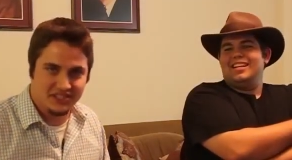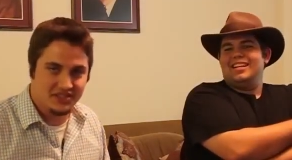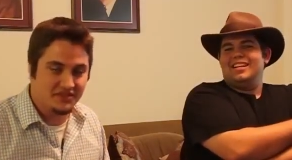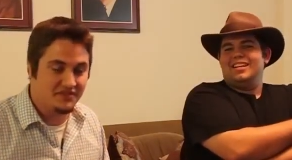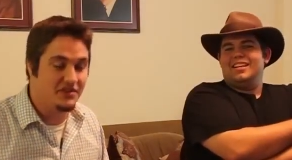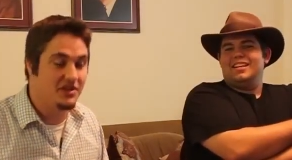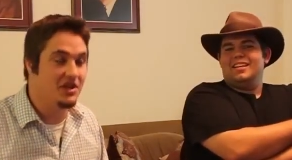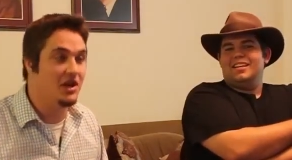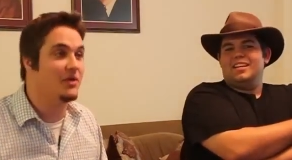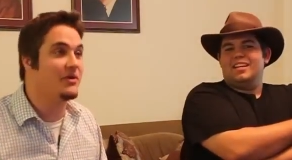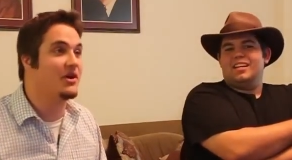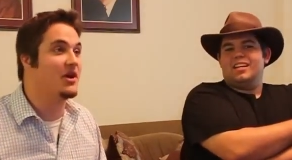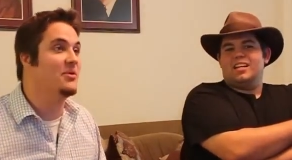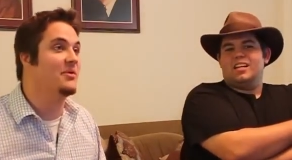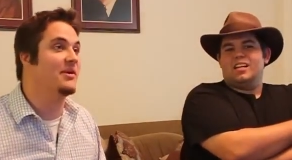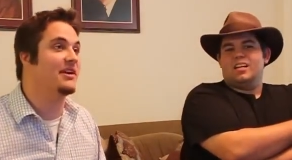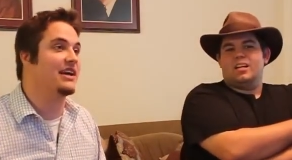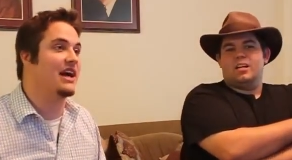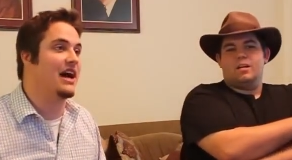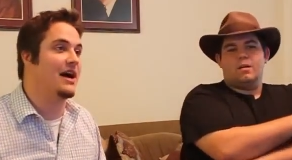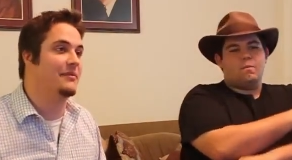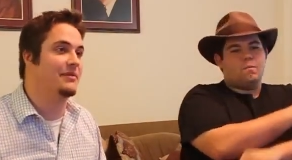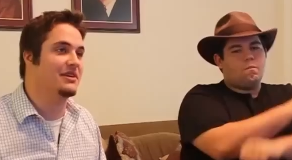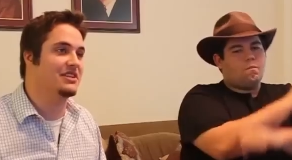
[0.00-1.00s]
Speaker 1: Because if you don't know
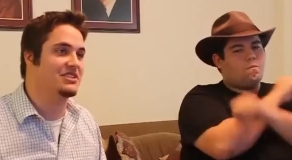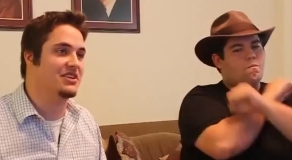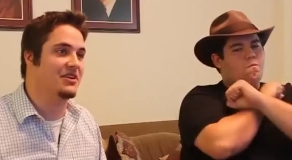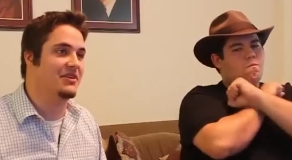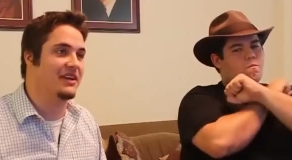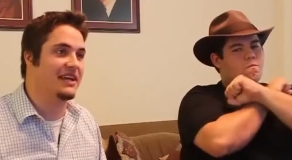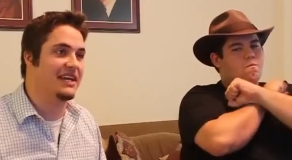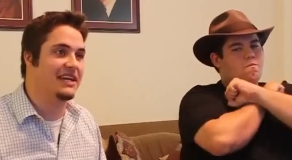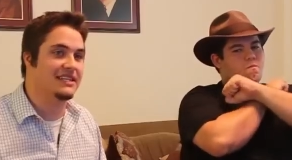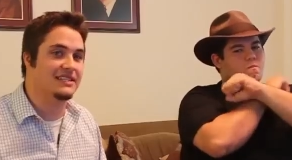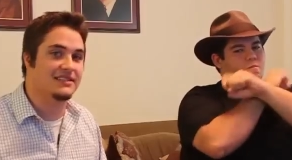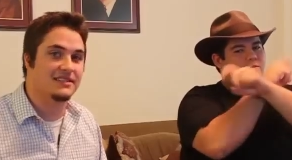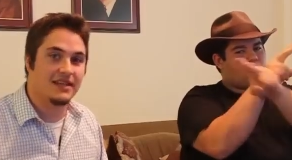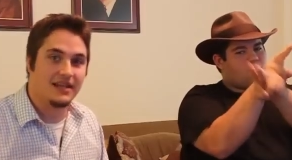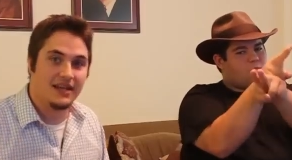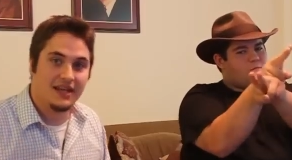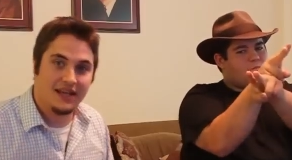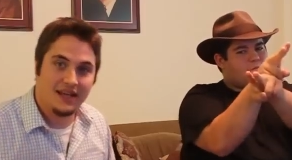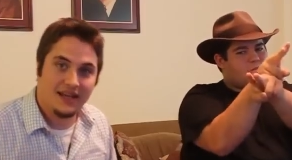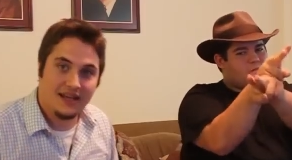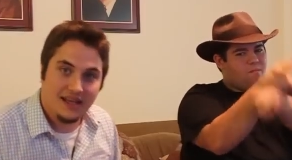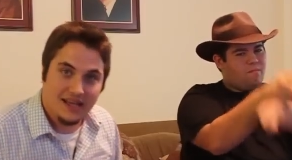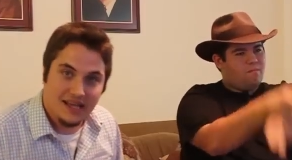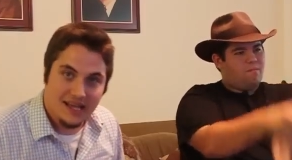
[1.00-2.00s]
what Comix Zone is,
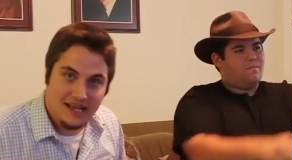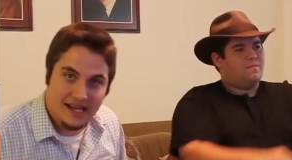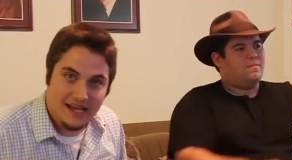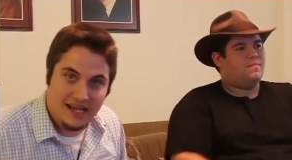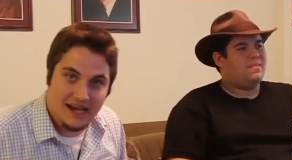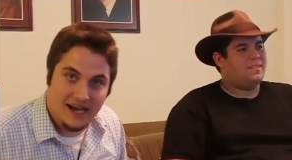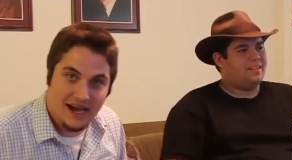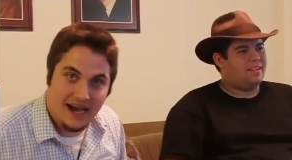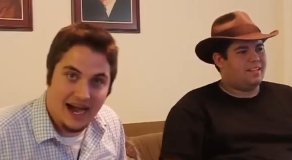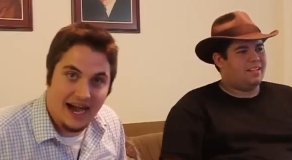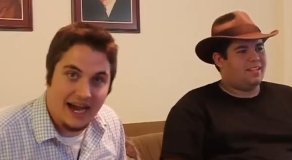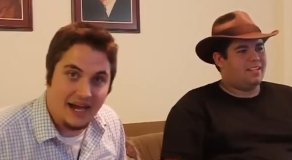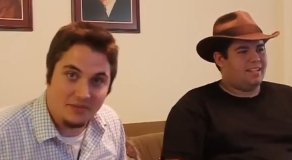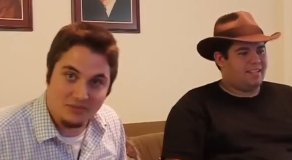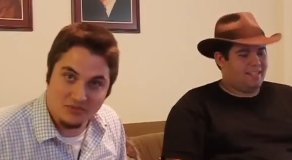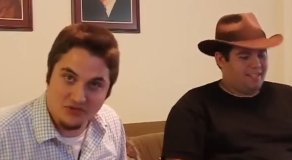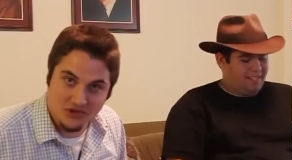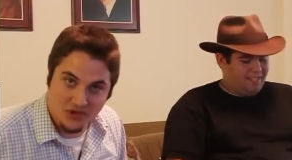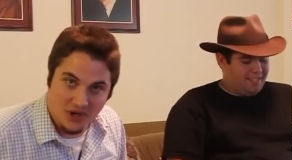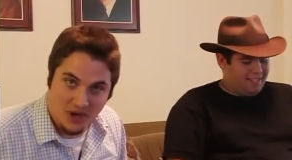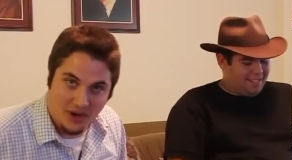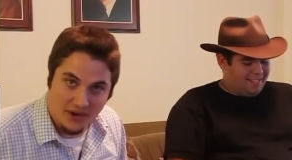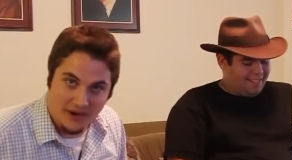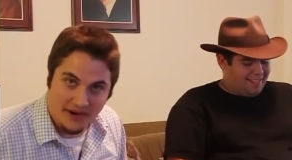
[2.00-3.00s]
I am
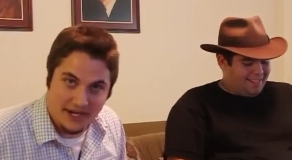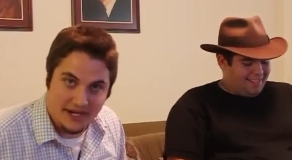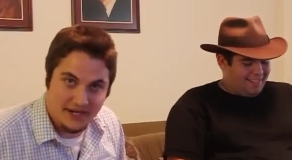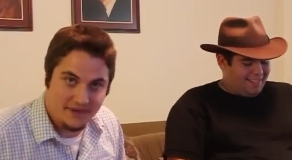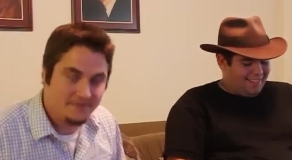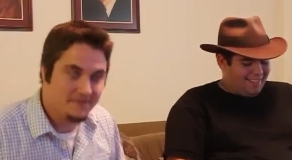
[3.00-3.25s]
sorry.